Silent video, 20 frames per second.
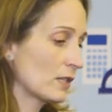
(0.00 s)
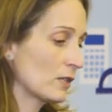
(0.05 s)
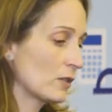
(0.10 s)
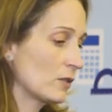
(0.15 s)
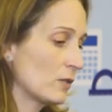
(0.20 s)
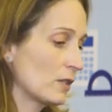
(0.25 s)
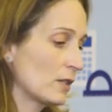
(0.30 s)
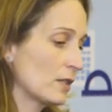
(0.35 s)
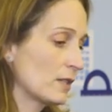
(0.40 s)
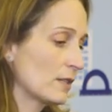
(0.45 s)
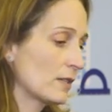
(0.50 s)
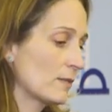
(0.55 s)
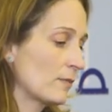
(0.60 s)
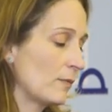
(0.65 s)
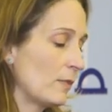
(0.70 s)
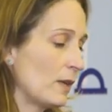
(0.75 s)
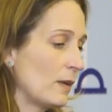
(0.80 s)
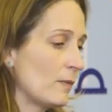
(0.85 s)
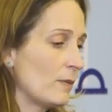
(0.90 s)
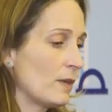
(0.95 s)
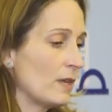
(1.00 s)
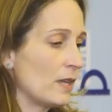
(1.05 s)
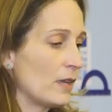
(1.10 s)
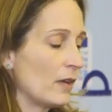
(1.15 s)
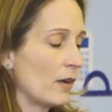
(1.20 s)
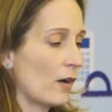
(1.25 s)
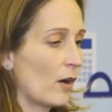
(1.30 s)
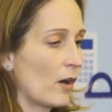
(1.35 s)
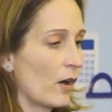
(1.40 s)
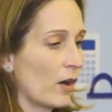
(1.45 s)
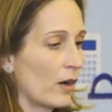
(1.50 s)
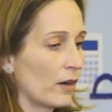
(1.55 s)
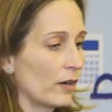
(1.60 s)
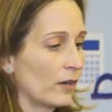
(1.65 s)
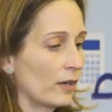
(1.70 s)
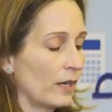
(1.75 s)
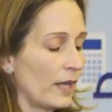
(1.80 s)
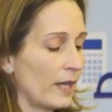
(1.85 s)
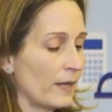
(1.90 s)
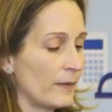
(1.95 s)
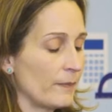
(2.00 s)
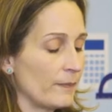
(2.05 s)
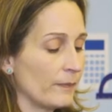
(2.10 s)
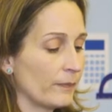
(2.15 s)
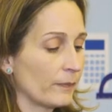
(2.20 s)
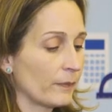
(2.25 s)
students maybe are um,